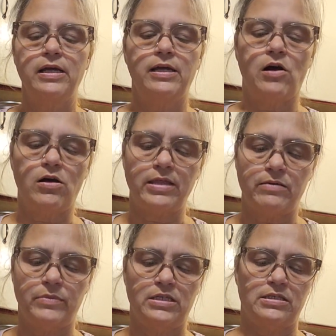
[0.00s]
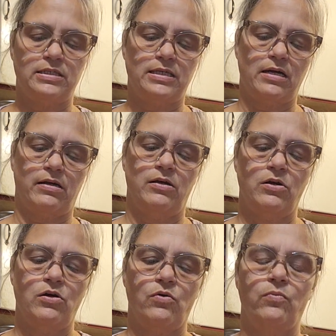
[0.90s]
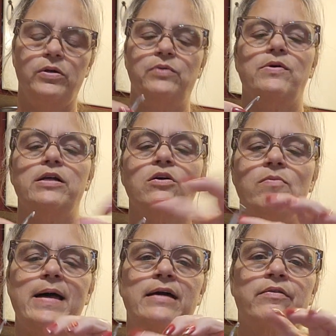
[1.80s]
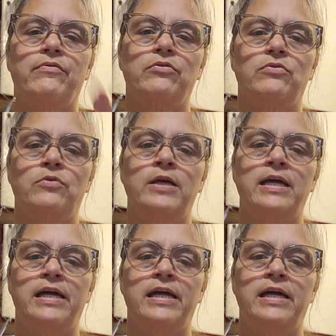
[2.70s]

And all that means is that we want to go back through